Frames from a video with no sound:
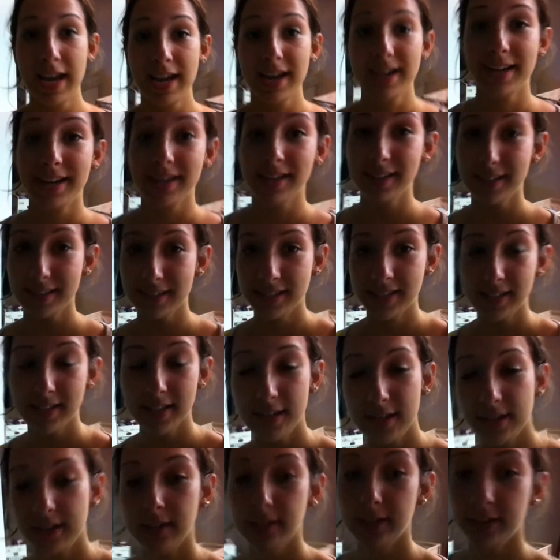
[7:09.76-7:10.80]
Hey guys,
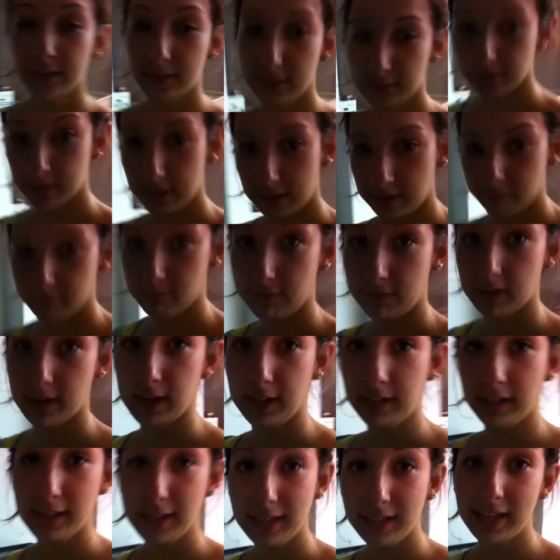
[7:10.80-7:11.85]
so
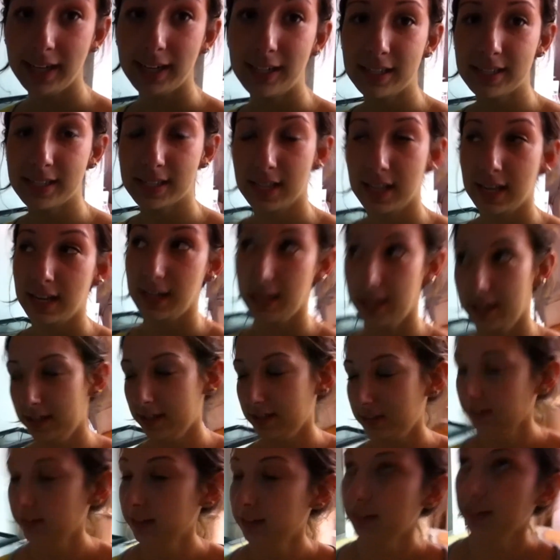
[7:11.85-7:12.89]
finally it's like,
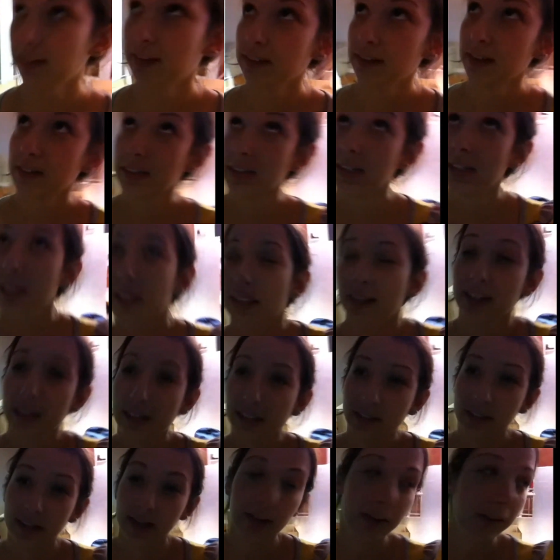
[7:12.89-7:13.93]

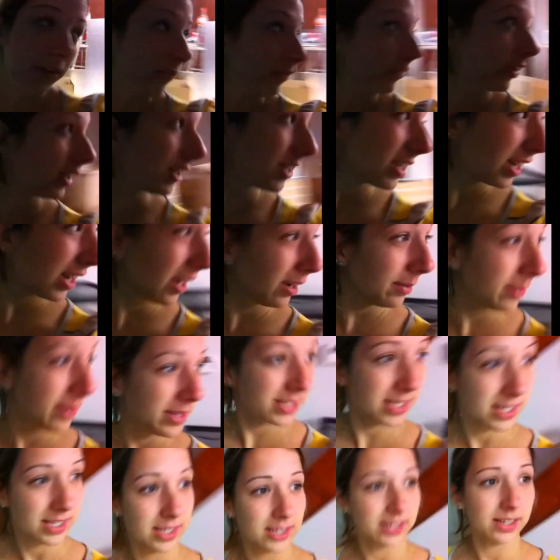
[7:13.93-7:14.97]
oh, what time
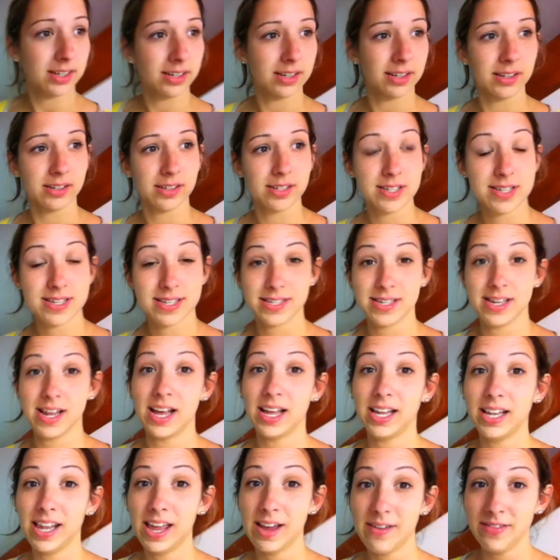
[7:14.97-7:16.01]
is it?
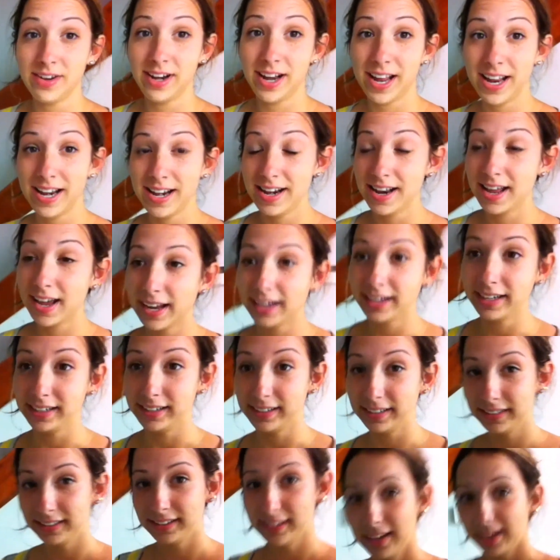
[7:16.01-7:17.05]
11 at
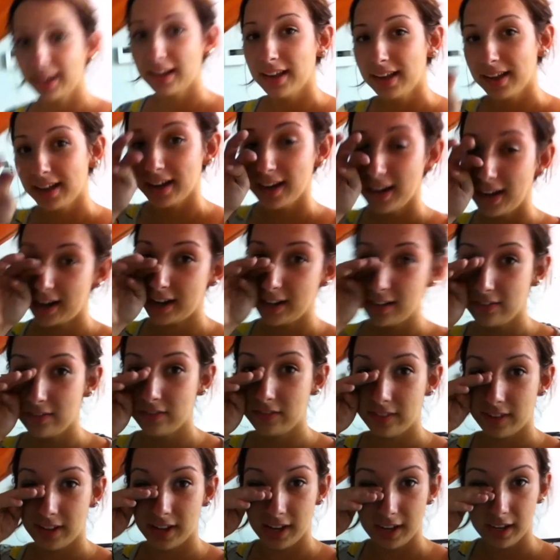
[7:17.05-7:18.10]
night. I
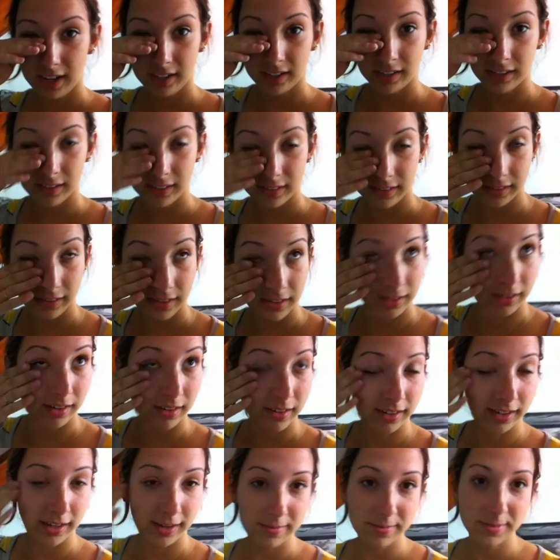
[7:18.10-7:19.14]
have like,
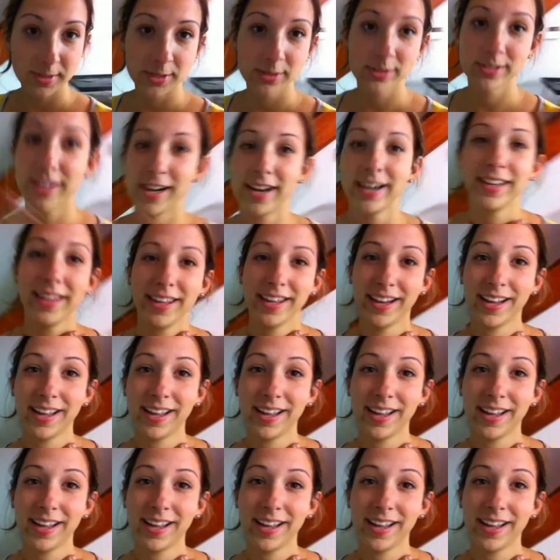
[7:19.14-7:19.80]
oh, I'm so tired.